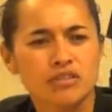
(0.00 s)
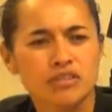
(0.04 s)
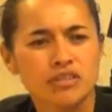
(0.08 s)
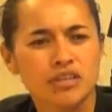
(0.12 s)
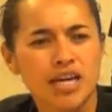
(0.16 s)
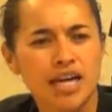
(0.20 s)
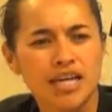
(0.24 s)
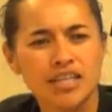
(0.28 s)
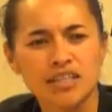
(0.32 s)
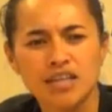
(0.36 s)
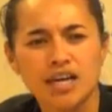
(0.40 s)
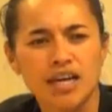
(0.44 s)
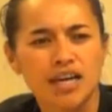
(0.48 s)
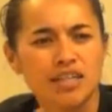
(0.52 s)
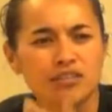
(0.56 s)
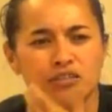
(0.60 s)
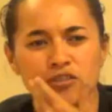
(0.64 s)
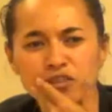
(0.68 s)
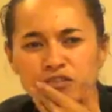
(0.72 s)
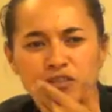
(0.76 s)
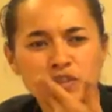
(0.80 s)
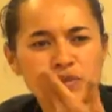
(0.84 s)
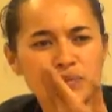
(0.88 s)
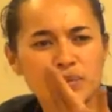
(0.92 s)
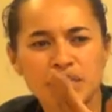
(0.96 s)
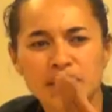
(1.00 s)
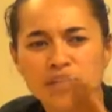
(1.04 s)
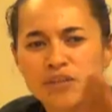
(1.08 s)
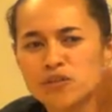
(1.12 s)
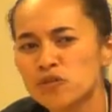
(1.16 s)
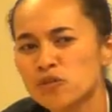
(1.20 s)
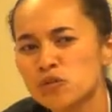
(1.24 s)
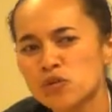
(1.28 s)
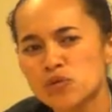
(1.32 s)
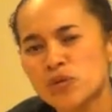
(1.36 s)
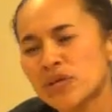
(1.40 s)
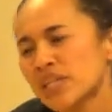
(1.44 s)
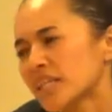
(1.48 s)
I don't know if anybody
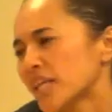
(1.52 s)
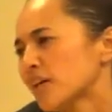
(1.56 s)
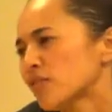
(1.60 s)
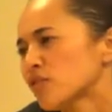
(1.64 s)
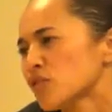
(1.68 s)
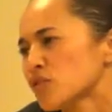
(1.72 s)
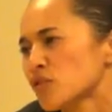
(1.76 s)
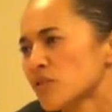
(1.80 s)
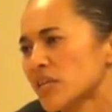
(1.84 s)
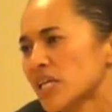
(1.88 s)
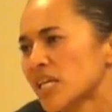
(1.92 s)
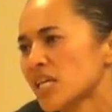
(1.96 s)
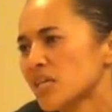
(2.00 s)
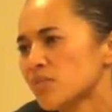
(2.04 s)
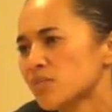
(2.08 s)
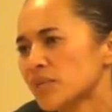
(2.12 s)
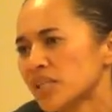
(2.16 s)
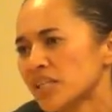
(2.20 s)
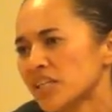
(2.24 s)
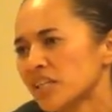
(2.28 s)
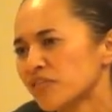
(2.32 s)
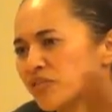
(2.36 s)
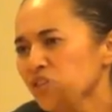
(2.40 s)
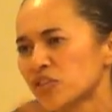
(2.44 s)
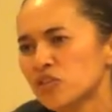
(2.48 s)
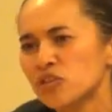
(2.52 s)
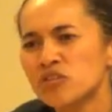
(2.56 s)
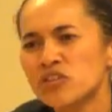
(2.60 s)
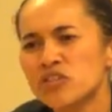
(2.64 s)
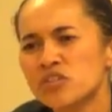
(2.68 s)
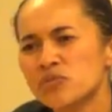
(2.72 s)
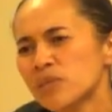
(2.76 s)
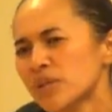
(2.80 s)
knows when that was okay, but if the U.S.